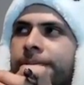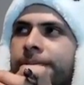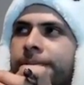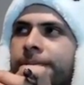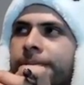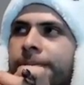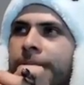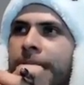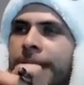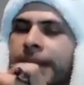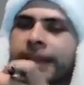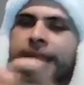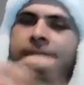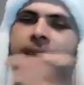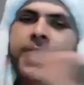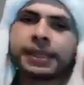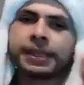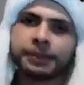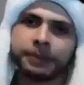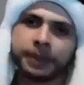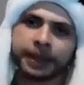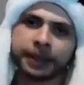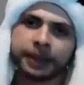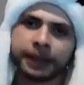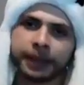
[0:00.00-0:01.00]
like, that's a
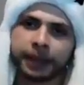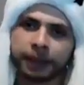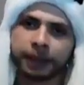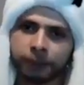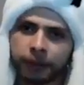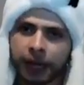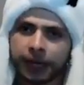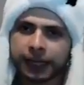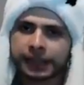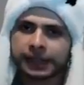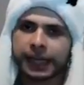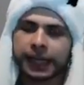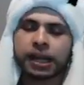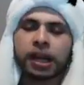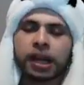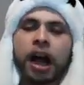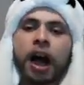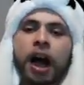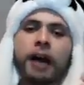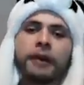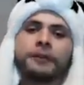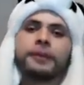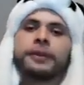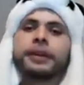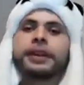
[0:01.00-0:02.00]
big thing, right? Is that
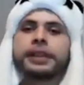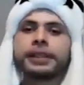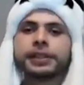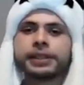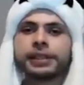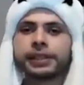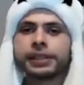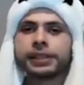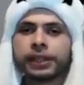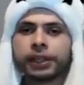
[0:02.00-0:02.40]
confidence